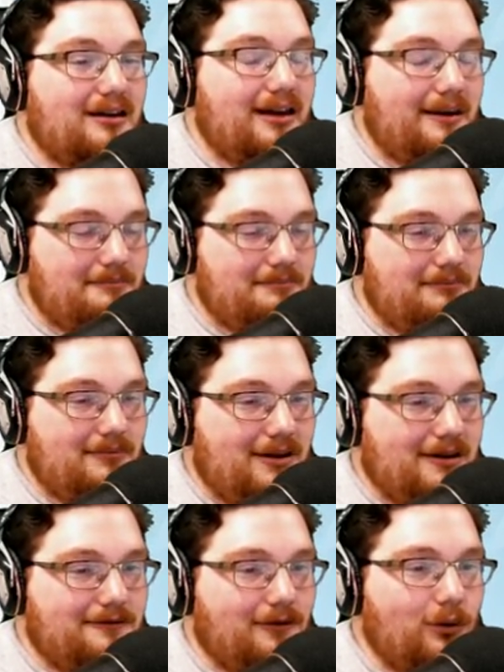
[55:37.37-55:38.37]
Yep,
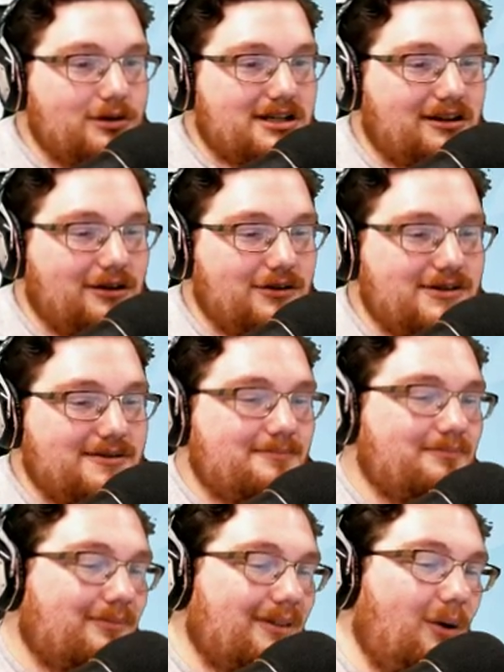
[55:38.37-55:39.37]
it folds clothes.
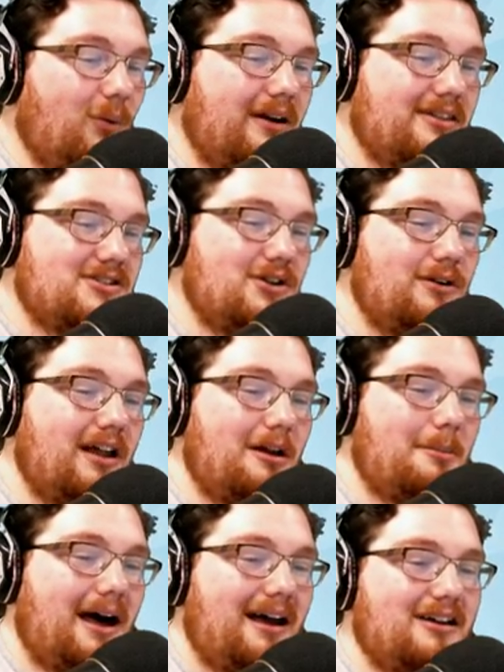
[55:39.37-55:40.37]
Where there's no doubt
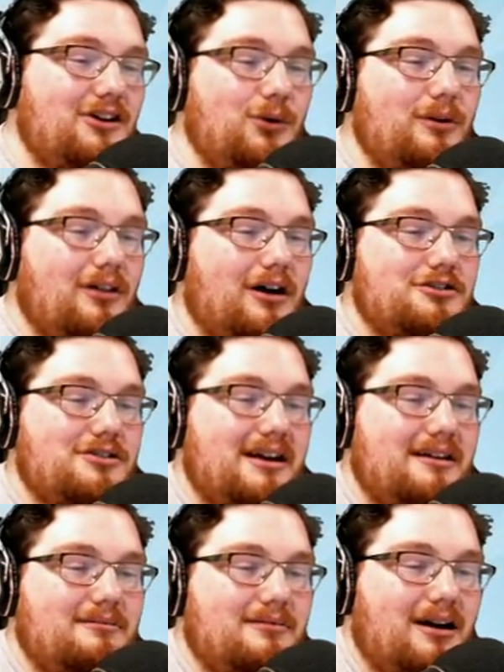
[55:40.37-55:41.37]
about it, doing
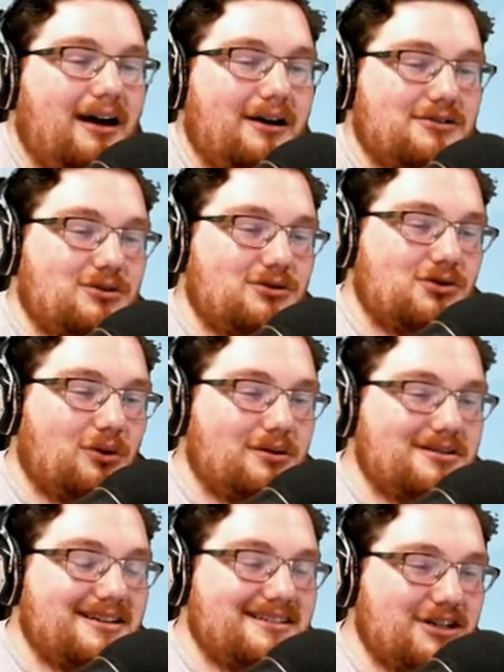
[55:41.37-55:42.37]
laundry, household
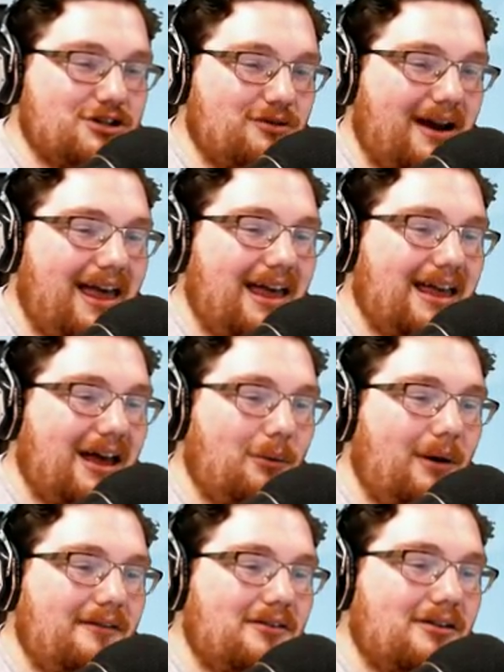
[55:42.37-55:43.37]
chores is a drag.
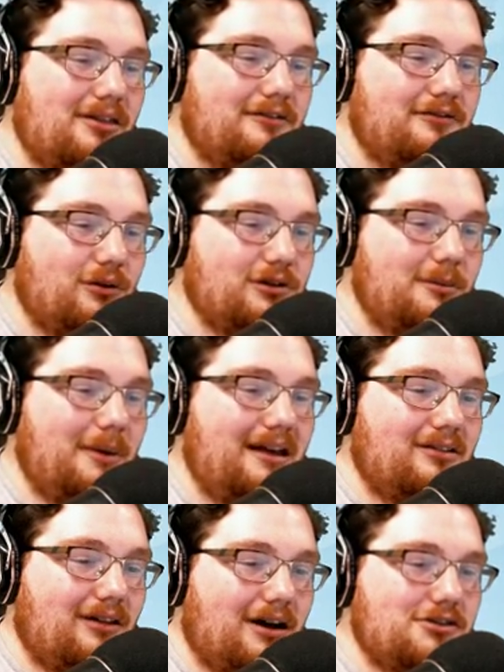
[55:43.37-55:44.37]
However, the
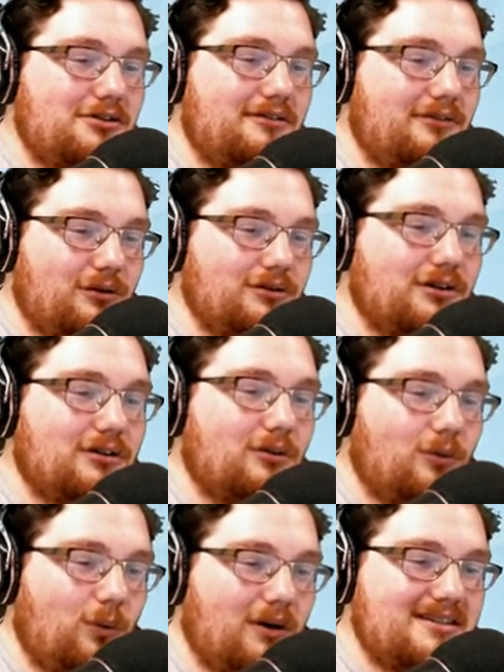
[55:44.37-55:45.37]
Foldimate laundry folder
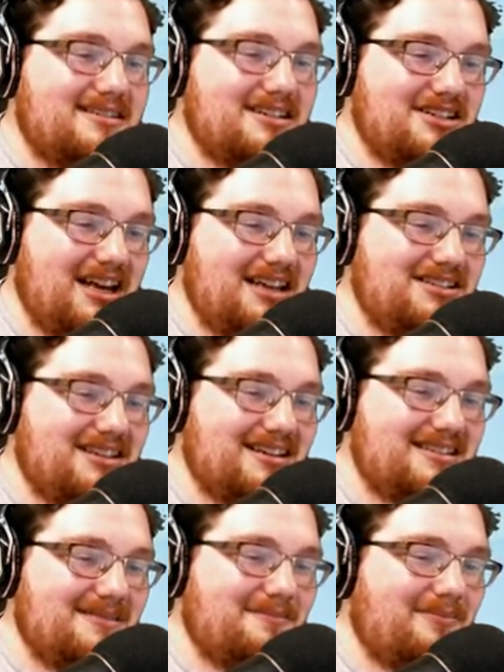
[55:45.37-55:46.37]
wants to change
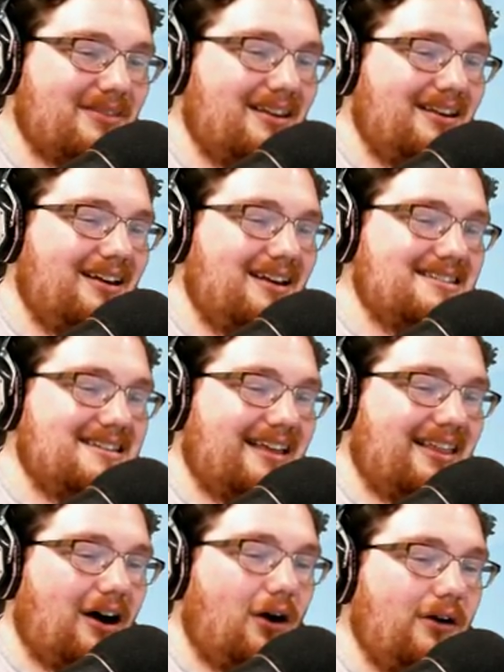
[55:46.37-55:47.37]
this,
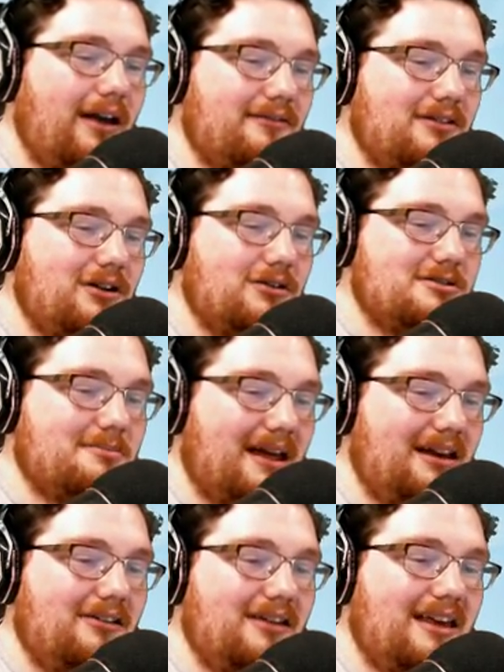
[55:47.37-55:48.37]
saying that all you have to do is
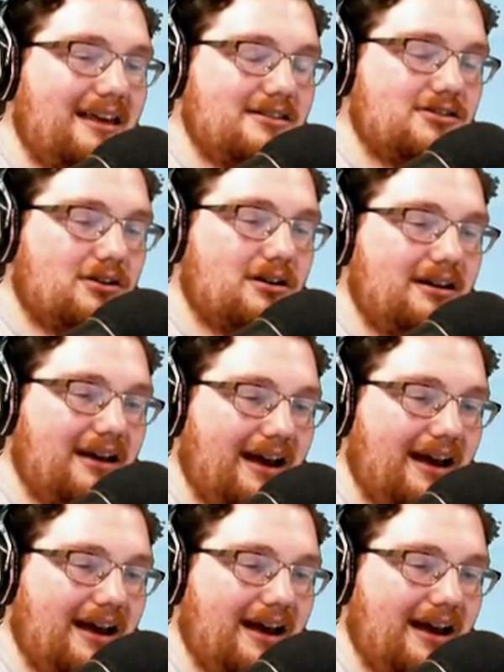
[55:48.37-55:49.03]
manually insert